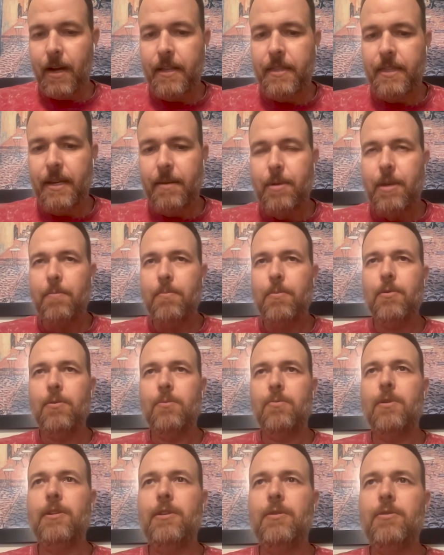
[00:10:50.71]
I think
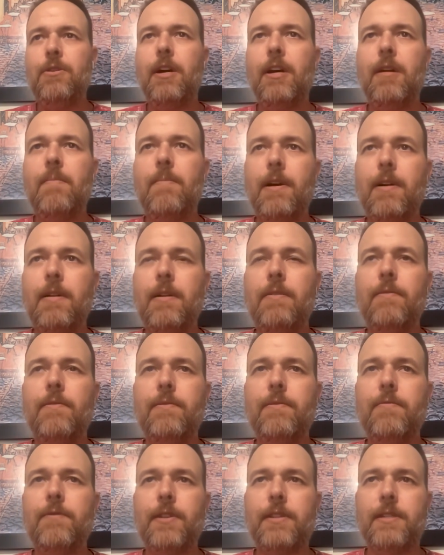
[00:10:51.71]
people when you talk about
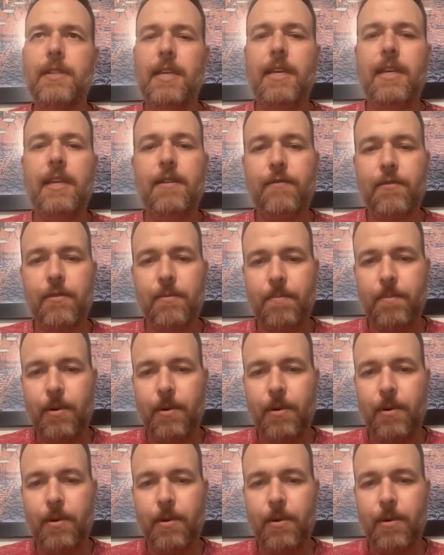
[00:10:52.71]
fatigue from